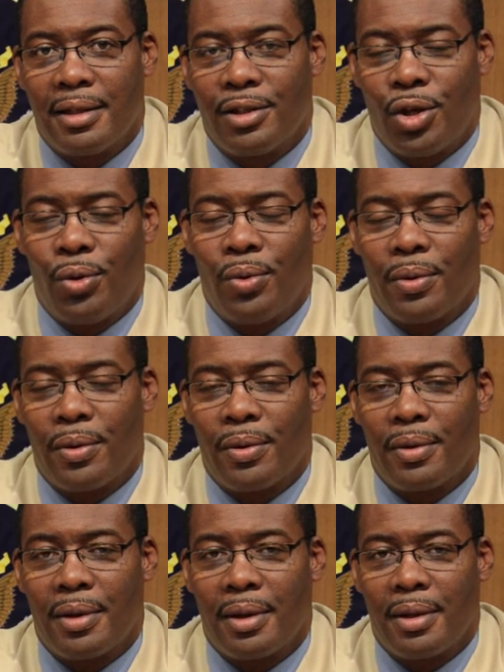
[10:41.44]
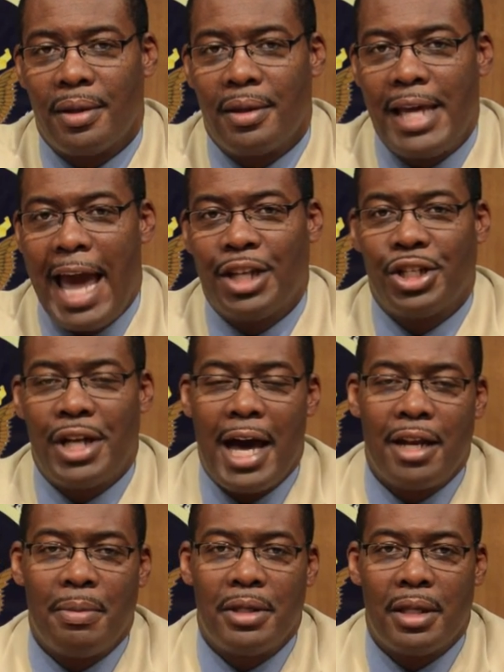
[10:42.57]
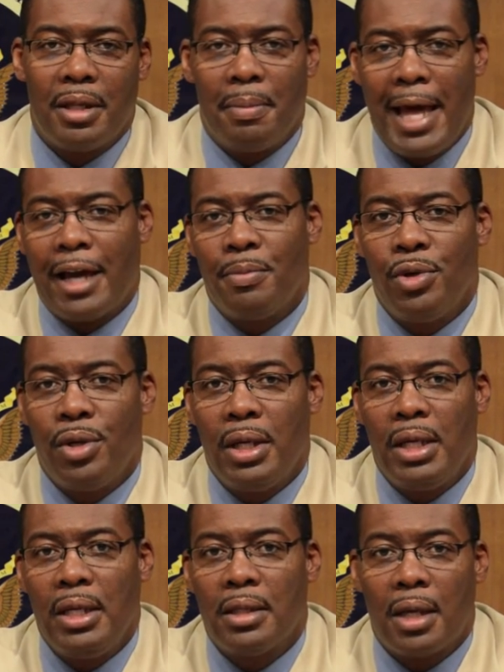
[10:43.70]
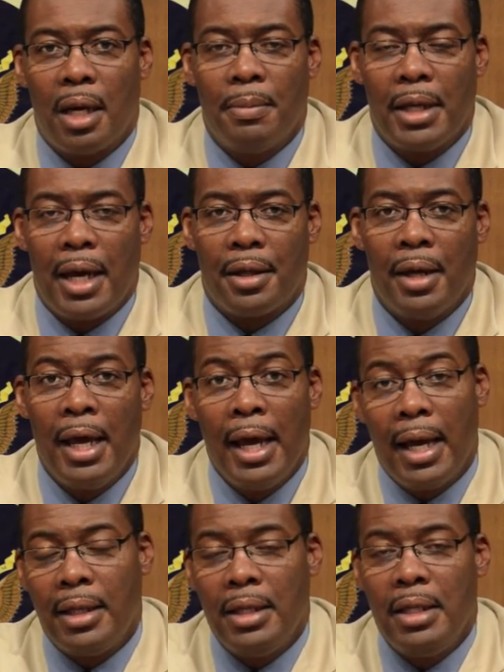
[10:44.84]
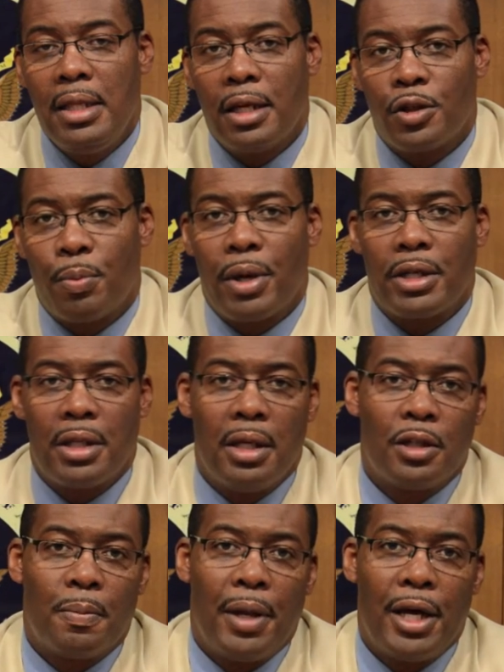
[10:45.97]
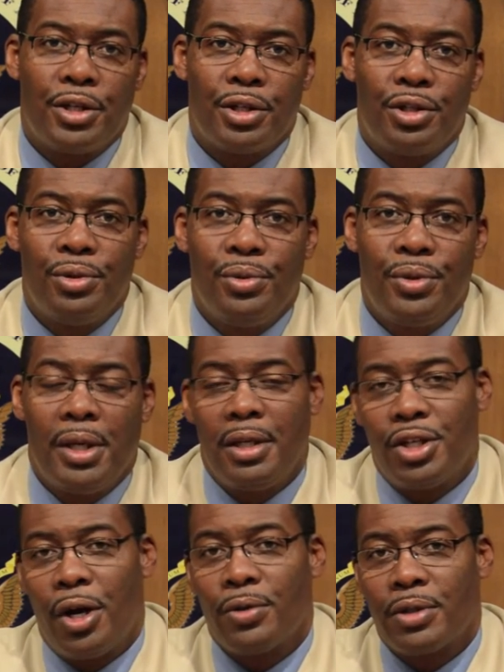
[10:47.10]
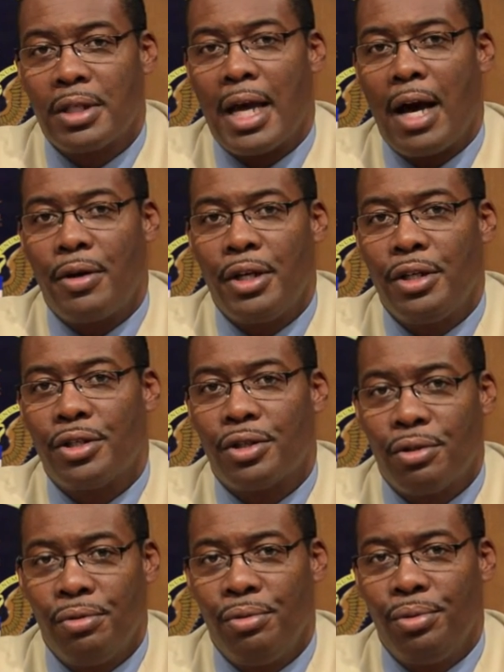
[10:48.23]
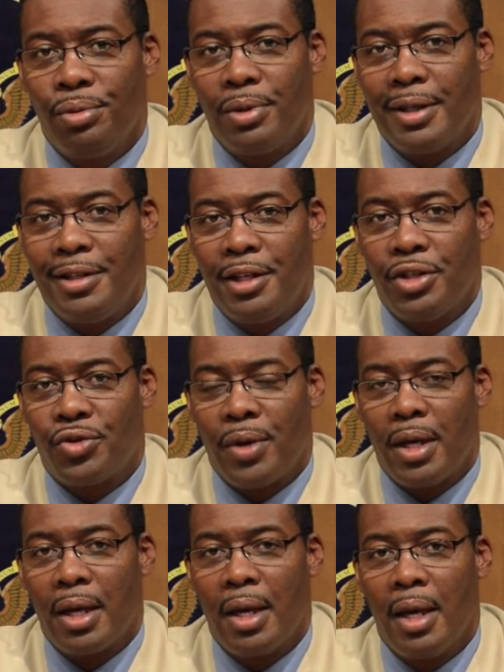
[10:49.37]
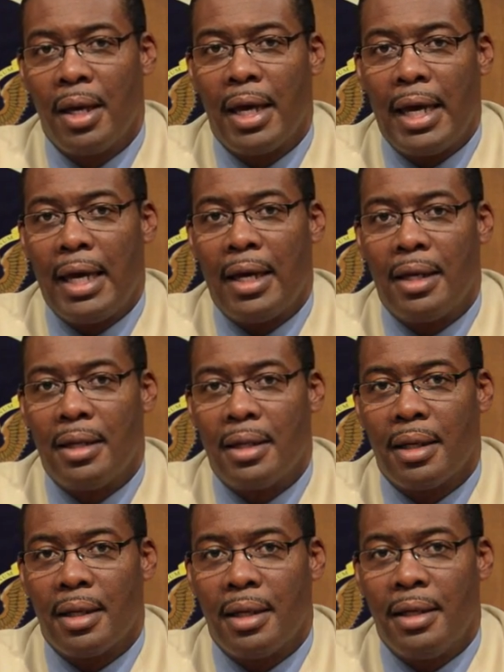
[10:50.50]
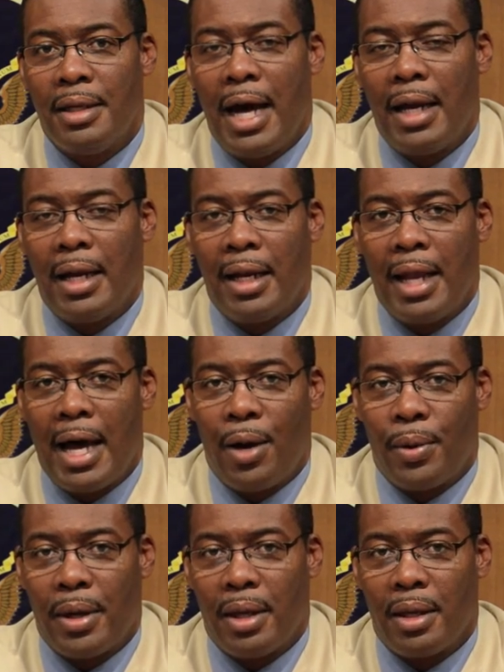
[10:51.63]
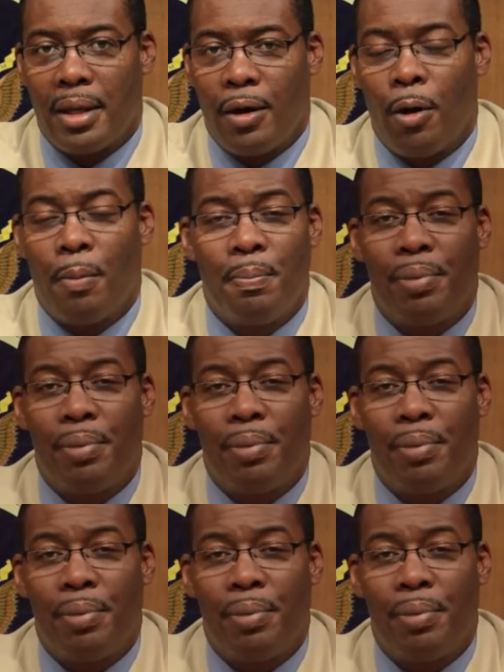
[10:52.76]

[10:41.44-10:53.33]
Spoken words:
So the action item is that the black community needs to come together and they need to express their displeasure to the Charleston County School District and not allowing or